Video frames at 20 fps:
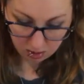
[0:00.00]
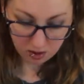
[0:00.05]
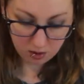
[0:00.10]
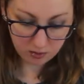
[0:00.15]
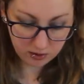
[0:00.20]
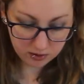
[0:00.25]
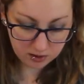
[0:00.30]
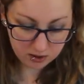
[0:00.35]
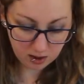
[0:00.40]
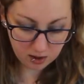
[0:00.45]

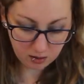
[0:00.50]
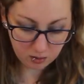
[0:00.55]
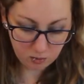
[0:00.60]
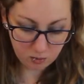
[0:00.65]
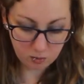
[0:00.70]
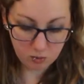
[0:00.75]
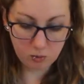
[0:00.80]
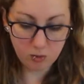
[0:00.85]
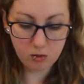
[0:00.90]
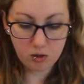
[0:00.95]
Oh, that's kind of
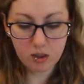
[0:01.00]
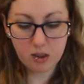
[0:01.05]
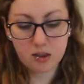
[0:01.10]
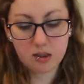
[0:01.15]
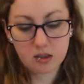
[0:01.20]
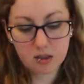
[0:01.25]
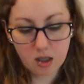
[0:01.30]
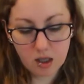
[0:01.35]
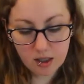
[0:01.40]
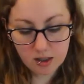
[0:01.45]
cool.
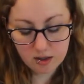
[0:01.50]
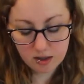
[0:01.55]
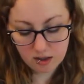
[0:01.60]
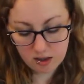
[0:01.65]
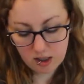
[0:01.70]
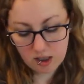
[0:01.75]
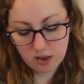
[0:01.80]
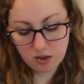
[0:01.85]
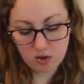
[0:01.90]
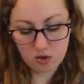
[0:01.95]
It's got the
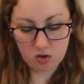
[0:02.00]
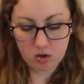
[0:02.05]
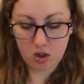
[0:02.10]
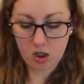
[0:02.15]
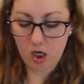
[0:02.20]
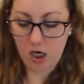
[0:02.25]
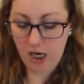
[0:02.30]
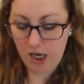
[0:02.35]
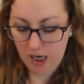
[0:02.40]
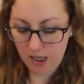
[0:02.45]
nice
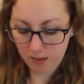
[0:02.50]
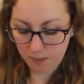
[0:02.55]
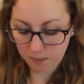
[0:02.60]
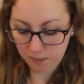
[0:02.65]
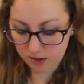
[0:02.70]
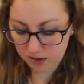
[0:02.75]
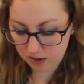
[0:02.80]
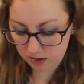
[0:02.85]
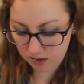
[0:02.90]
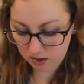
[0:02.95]

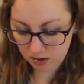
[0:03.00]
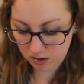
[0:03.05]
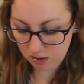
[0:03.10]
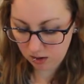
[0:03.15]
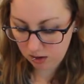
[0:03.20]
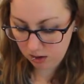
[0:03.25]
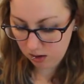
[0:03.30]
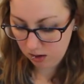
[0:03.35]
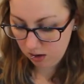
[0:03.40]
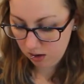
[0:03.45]
straps
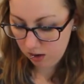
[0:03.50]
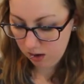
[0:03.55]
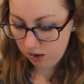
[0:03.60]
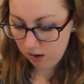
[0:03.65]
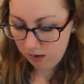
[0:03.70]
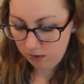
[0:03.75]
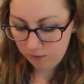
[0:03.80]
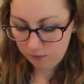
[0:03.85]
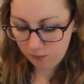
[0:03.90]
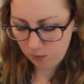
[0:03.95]

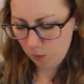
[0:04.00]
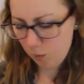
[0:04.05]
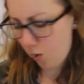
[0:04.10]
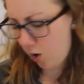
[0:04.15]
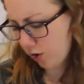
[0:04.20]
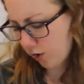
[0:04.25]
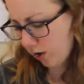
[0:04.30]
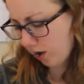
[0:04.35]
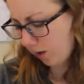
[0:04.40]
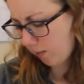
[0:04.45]
for
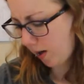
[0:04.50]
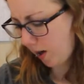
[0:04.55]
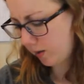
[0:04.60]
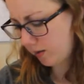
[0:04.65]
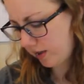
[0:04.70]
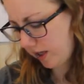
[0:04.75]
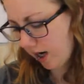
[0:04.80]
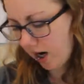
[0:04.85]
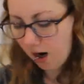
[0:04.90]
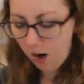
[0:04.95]
wandering
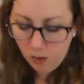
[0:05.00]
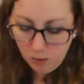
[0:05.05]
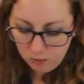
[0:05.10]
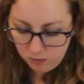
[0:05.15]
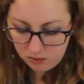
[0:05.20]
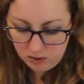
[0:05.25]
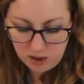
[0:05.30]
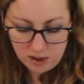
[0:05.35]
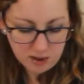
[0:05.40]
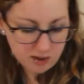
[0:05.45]
about
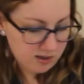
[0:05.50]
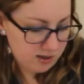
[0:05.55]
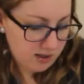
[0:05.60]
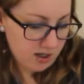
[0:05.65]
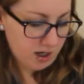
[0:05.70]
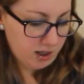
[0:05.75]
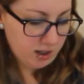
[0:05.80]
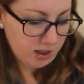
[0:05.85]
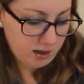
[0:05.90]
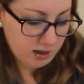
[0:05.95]
town, getting
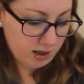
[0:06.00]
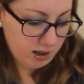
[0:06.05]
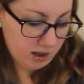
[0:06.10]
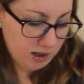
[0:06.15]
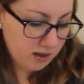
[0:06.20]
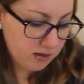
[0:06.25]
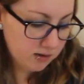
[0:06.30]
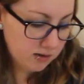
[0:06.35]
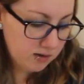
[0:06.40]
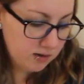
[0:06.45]
stuck in
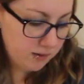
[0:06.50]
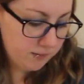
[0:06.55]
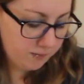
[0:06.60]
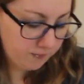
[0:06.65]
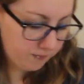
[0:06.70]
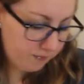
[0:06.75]
things.